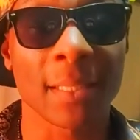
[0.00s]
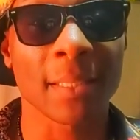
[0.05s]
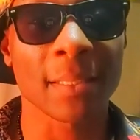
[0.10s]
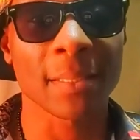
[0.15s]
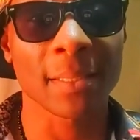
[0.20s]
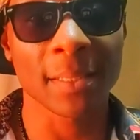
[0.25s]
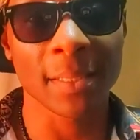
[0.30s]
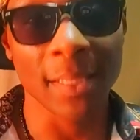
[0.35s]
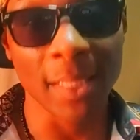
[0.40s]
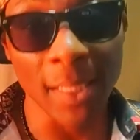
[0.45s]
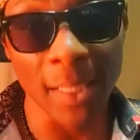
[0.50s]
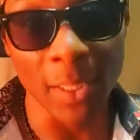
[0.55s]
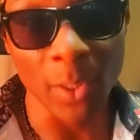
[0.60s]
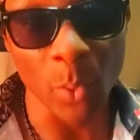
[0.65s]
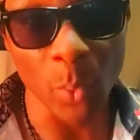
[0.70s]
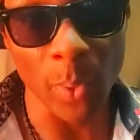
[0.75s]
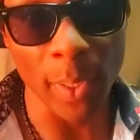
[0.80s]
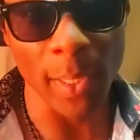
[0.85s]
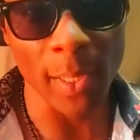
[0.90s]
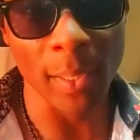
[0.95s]
a
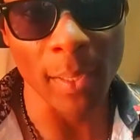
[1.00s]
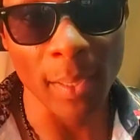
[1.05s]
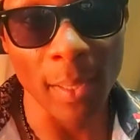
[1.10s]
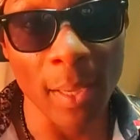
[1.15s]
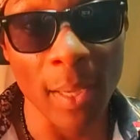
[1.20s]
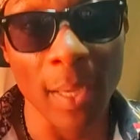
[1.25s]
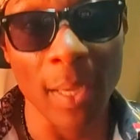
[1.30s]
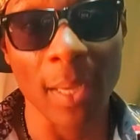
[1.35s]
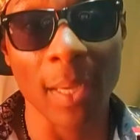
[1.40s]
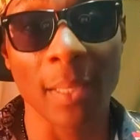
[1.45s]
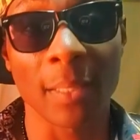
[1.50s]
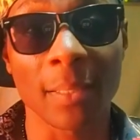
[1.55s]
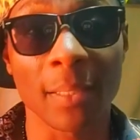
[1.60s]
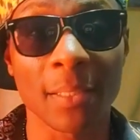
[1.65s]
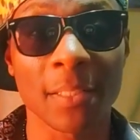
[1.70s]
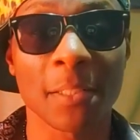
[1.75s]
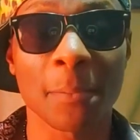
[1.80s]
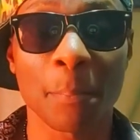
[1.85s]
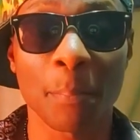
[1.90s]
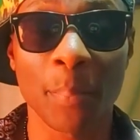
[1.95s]
sequel and
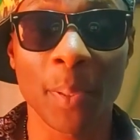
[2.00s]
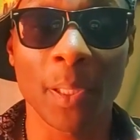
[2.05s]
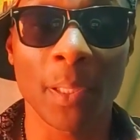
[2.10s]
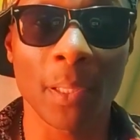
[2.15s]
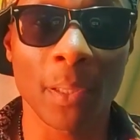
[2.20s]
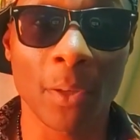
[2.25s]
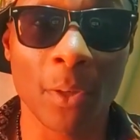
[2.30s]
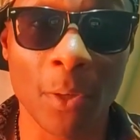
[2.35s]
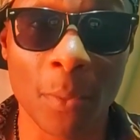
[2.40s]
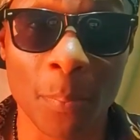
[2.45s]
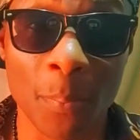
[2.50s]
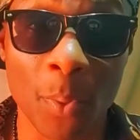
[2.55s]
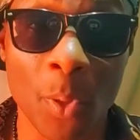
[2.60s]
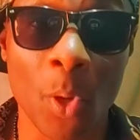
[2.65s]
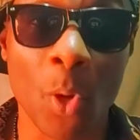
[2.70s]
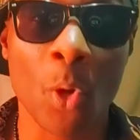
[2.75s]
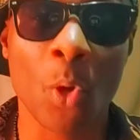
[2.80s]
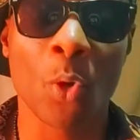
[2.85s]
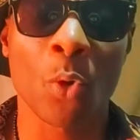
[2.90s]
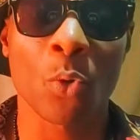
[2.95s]
is picking up
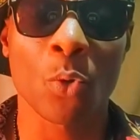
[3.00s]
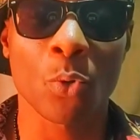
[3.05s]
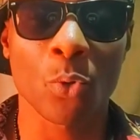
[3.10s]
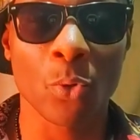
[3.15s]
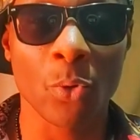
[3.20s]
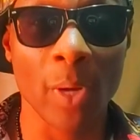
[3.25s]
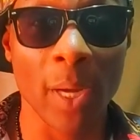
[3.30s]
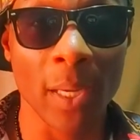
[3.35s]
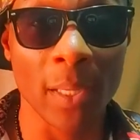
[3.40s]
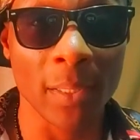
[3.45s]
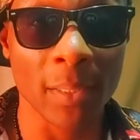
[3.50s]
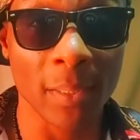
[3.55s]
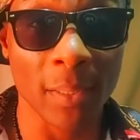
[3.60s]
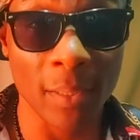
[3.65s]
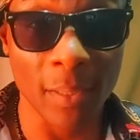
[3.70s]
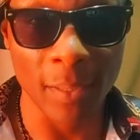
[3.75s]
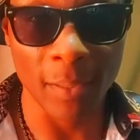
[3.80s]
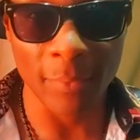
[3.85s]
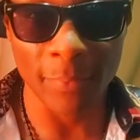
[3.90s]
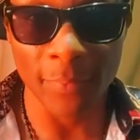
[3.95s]
right
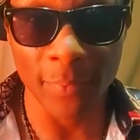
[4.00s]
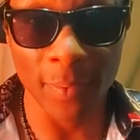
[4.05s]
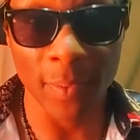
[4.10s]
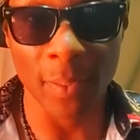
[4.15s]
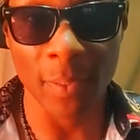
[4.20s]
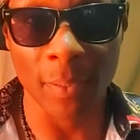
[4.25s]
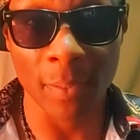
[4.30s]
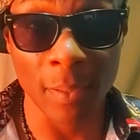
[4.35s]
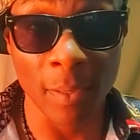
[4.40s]
after